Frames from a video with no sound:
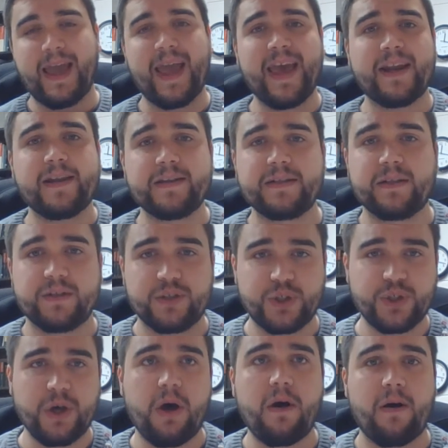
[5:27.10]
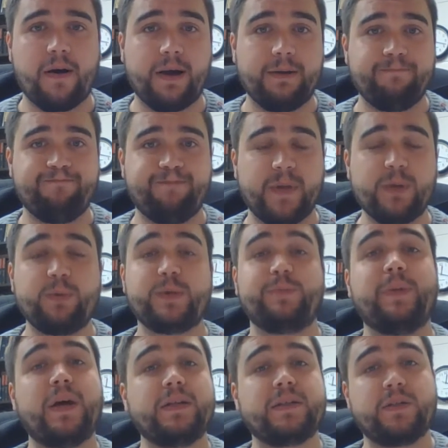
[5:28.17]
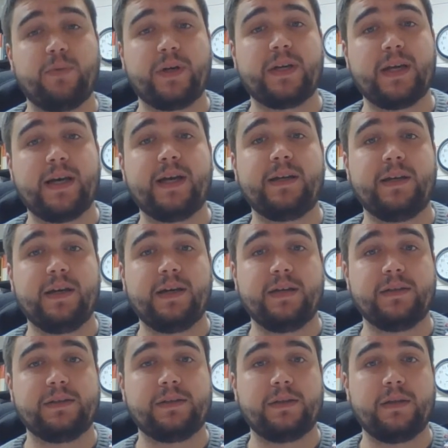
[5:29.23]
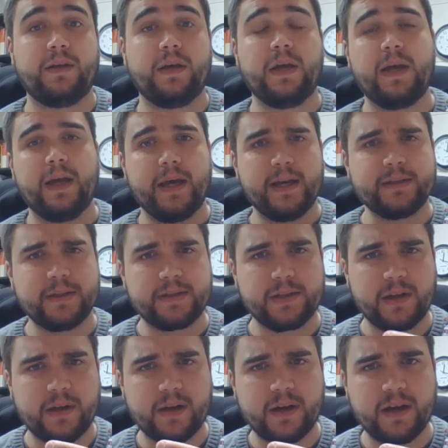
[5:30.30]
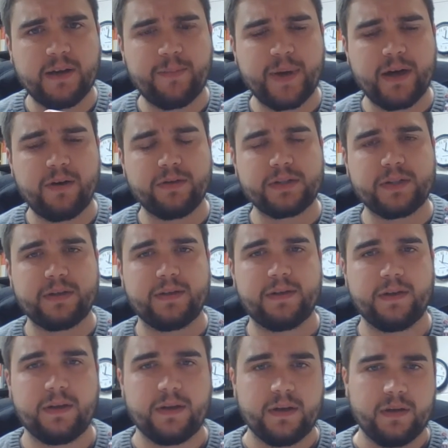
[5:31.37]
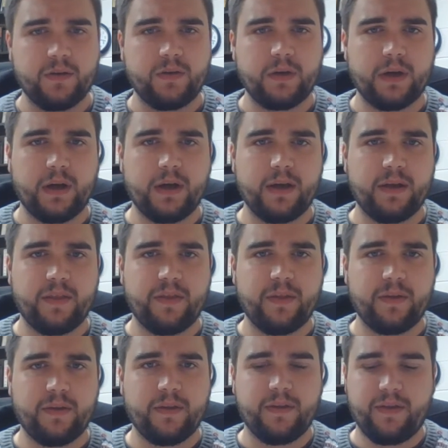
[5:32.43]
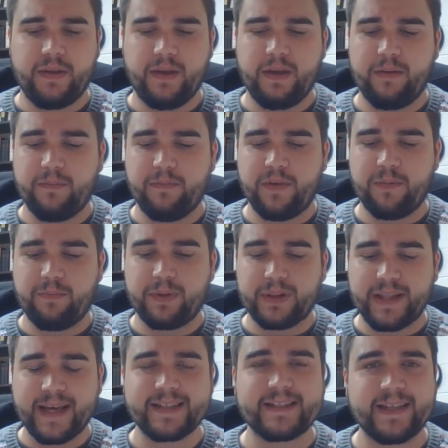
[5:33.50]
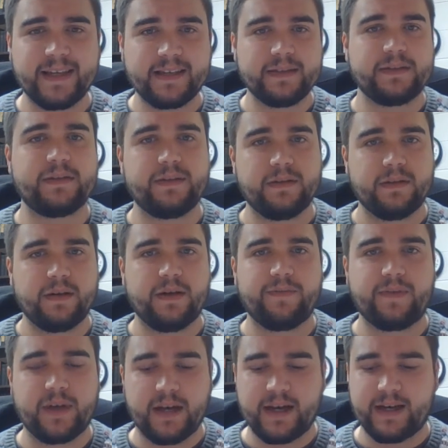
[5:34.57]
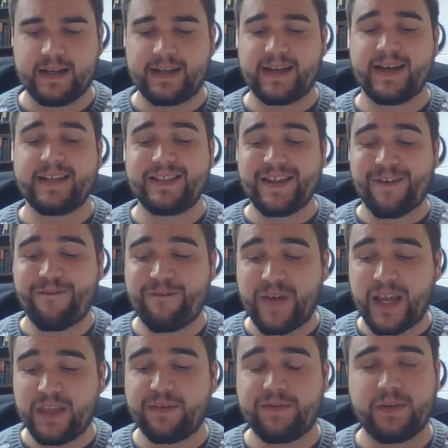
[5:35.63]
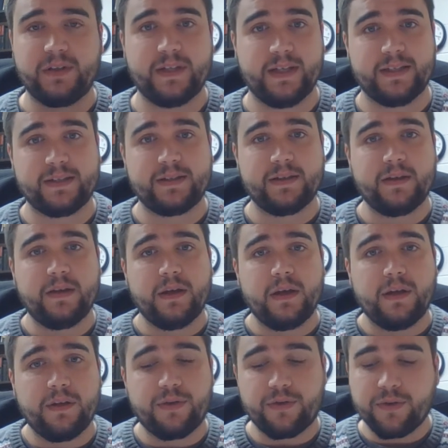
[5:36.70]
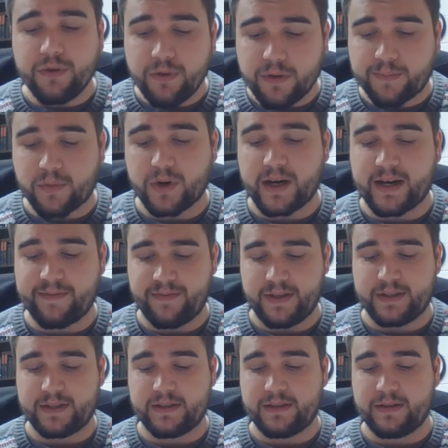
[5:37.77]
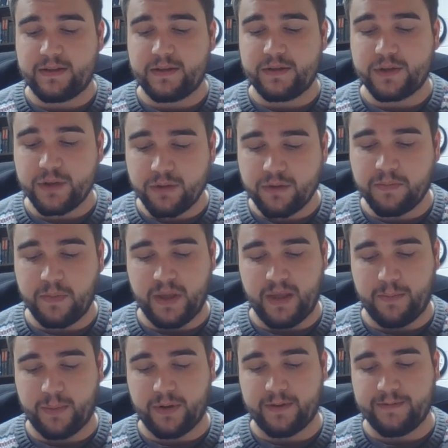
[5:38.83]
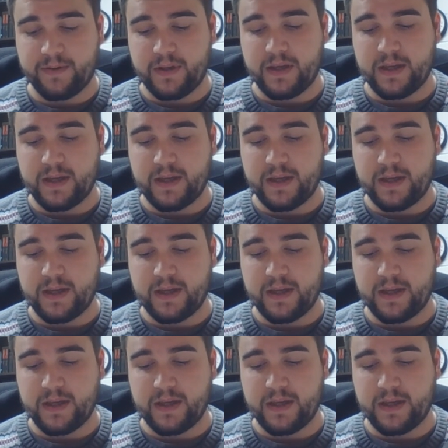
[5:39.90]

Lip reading: Hannah's song, in response to what God does, is a song about the blessings of God, God's faithfulness through the prophets to the people,